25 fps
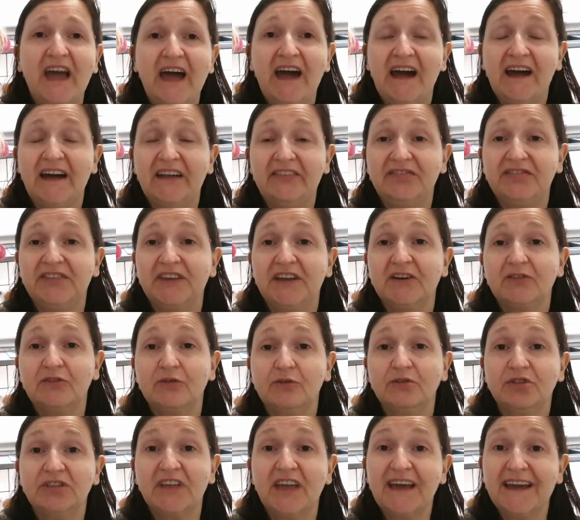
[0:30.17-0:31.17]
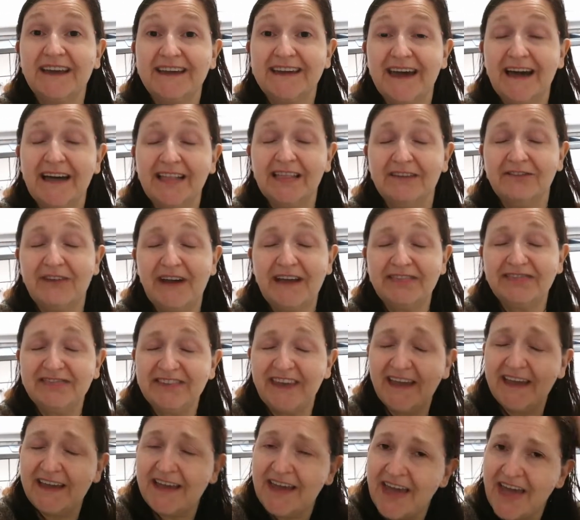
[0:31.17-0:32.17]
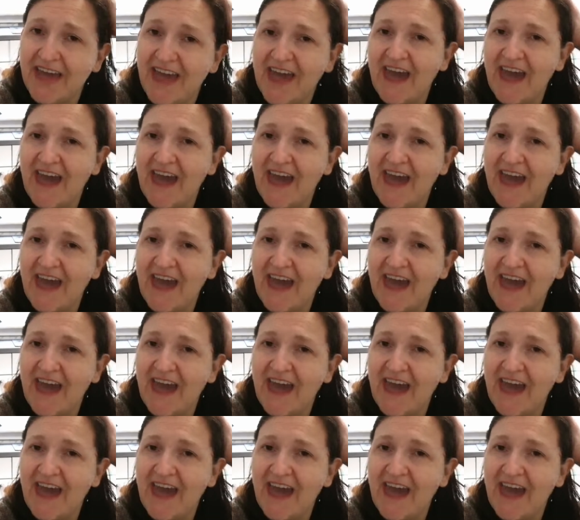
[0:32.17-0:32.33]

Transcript: and they're going gallivanting